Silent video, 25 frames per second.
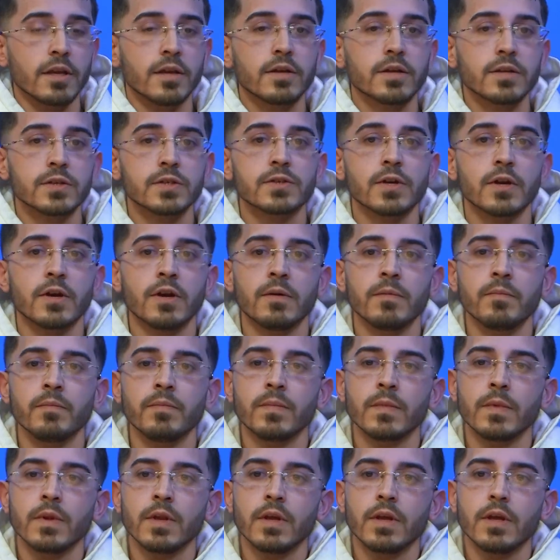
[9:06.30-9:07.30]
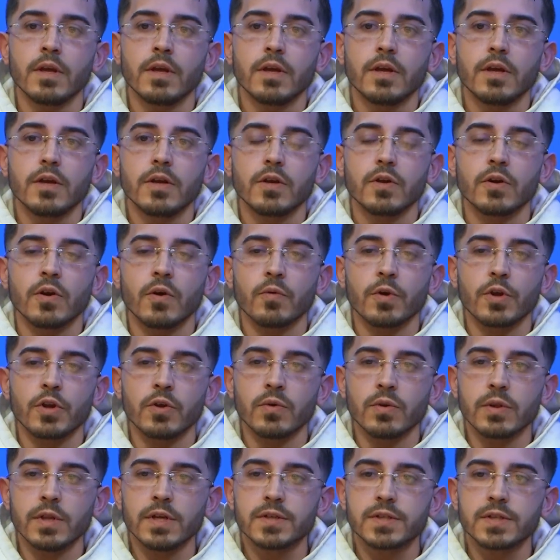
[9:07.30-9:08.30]
because you know, when
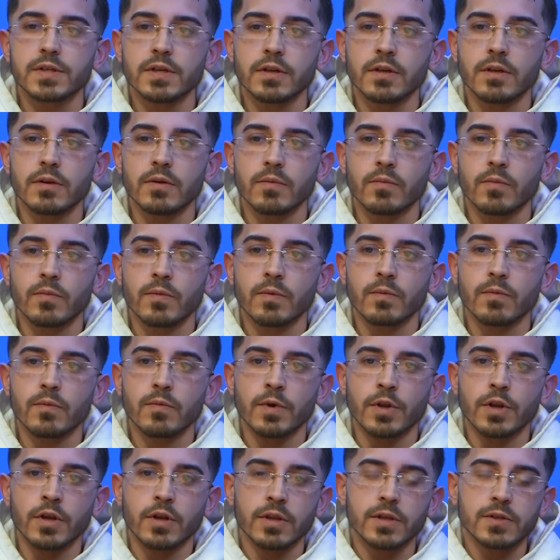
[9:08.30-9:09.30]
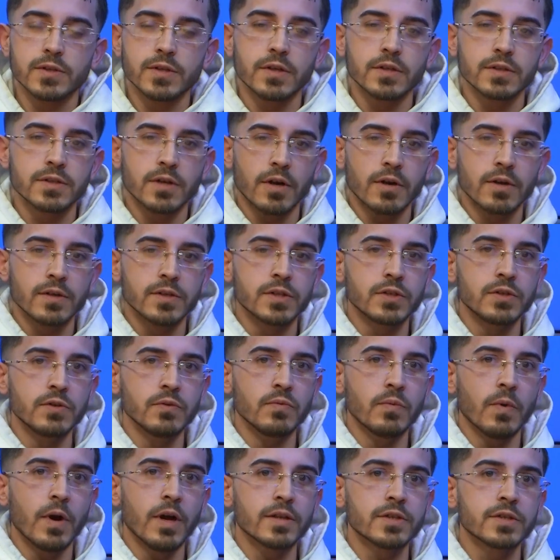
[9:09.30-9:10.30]
you're listening to artists, you
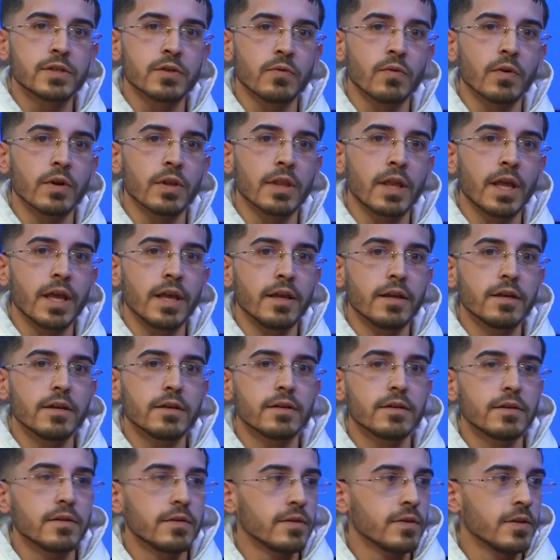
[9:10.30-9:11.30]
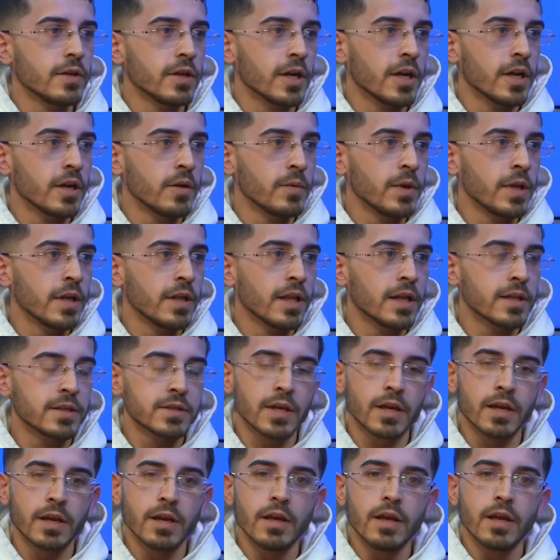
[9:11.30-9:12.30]
want to relate. You know what I mean? That's
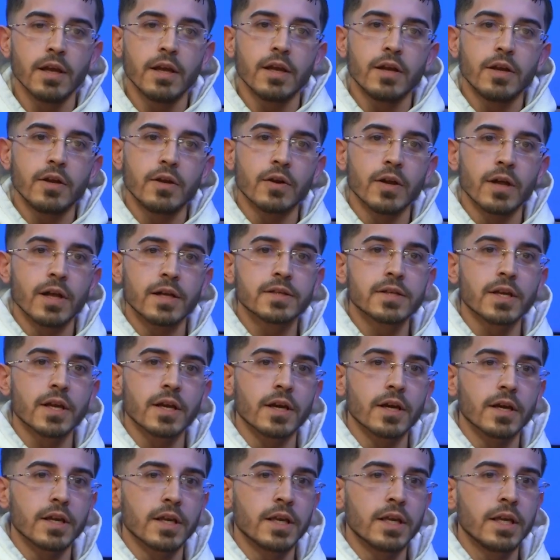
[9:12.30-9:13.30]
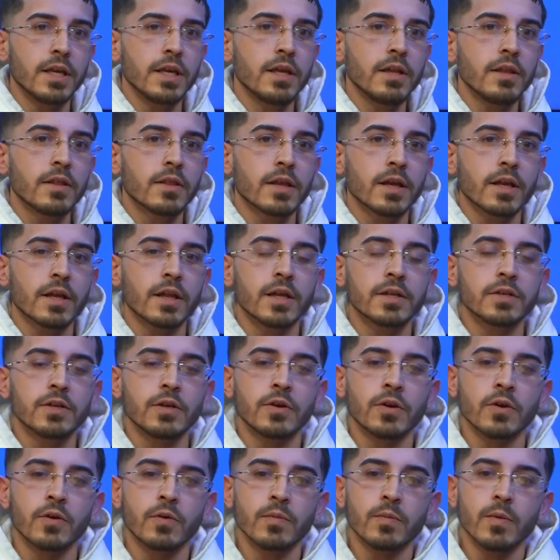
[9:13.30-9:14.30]
like, you know, that's like a key thing. That,
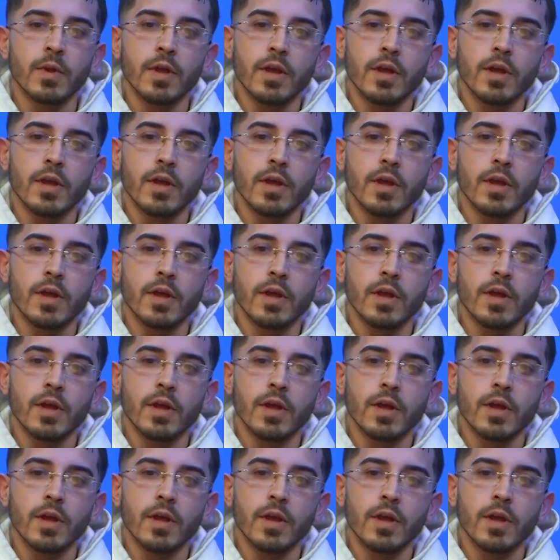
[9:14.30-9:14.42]
you know,